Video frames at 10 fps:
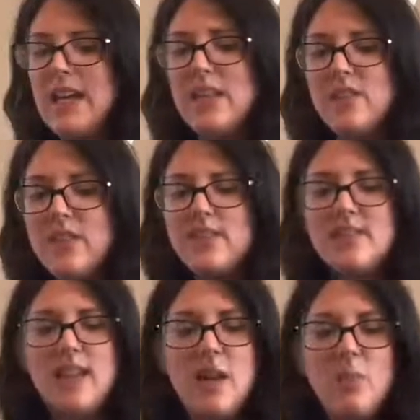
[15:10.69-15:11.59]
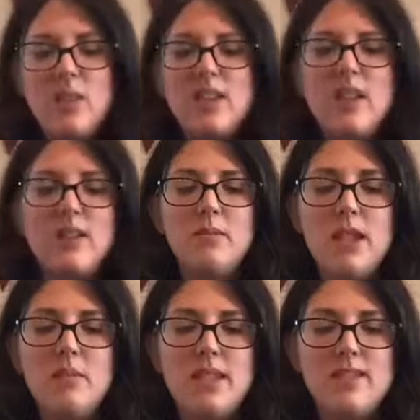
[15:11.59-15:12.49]
infants and with young
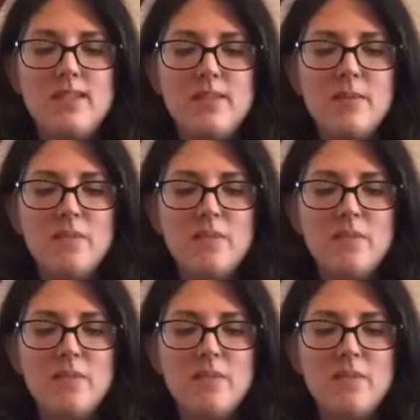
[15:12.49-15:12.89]
babies.